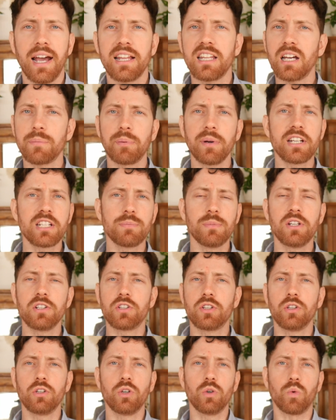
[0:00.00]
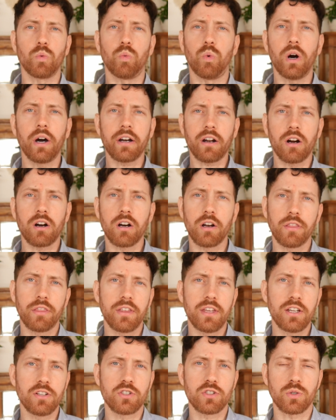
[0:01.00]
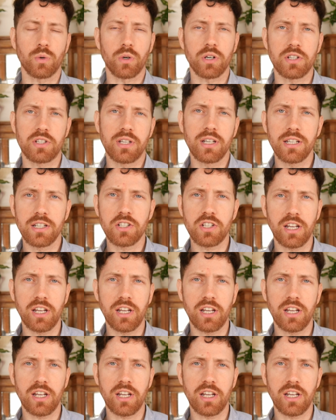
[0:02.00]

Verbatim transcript: And that brings me to what are the sources